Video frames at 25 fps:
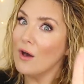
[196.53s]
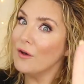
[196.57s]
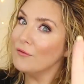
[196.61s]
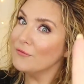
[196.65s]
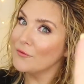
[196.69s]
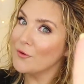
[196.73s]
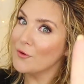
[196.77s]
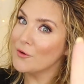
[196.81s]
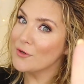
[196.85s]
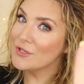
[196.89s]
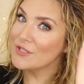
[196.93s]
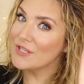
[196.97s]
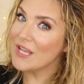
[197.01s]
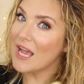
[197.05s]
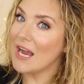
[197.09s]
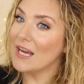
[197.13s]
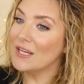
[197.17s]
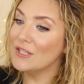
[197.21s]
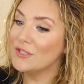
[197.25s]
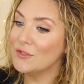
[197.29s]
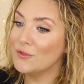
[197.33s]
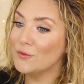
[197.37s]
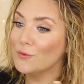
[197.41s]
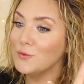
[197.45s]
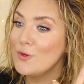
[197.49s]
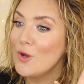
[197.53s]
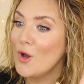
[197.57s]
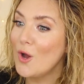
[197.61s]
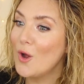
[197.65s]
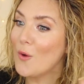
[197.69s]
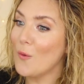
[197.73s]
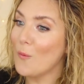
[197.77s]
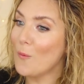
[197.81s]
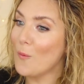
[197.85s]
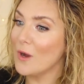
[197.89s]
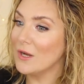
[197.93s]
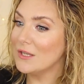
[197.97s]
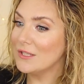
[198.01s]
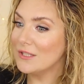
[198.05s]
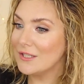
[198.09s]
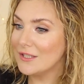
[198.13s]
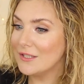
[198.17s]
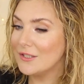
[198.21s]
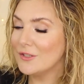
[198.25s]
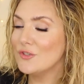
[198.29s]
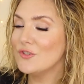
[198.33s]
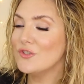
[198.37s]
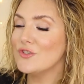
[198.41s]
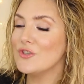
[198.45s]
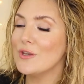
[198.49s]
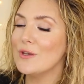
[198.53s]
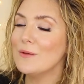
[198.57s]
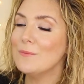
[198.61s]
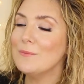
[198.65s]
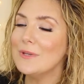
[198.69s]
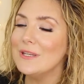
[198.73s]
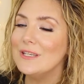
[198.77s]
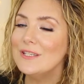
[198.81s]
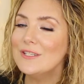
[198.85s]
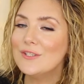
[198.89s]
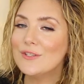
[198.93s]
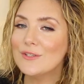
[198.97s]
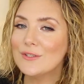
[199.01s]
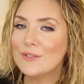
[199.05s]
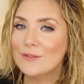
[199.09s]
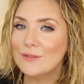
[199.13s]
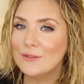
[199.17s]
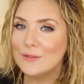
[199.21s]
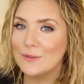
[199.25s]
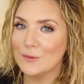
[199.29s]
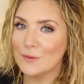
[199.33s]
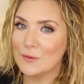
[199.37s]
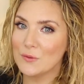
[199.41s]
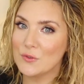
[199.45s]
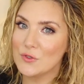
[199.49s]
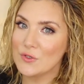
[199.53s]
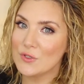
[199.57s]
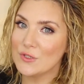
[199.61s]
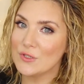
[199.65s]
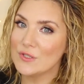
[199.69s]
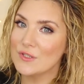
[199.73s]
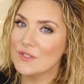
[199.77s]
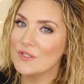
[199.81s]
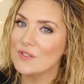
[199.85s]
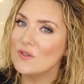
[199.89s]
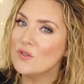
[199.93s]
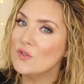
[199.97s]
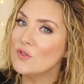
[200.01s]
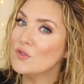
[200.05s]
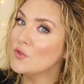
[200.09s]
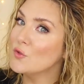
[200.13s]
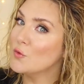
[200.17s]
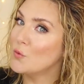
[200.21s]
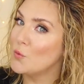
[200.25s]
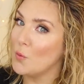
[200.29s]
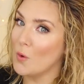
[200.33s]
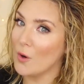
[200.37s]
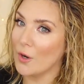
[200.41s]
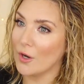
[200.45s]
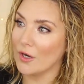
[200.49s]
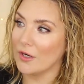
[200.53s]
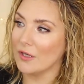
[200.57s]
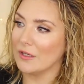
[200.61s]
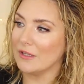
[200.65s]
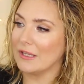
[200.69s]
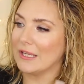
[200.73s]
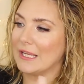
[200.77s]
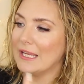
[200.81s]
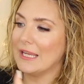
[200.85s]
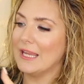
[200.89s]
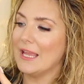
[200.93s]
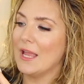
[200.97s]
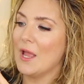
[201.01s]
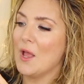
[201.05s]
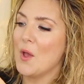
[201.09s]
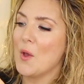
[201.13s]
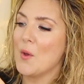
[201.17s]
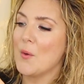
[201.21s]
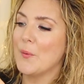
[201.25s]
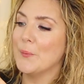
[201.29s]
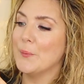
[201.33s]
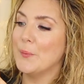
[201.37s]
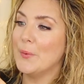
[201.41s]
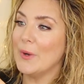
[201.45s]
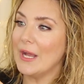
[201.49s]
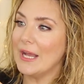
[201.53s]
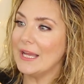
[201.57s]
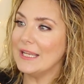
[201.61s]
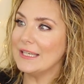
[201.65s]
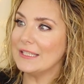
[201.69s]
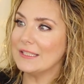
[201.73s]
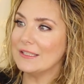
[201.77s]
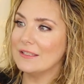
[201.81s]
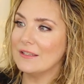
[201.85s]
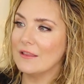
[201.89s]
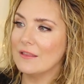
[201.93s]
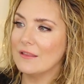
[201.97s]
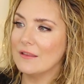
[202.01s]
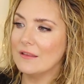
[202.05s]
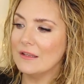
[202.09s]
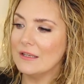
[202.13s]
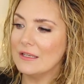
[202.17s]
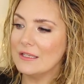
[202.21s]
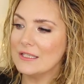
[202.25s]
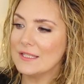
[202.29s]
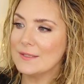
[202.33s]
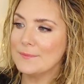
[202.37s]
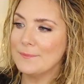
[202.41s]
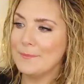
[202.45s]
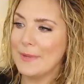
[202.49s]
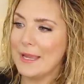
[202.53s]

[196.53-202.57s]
Of course, I do not want to jump into conclusions too early, but this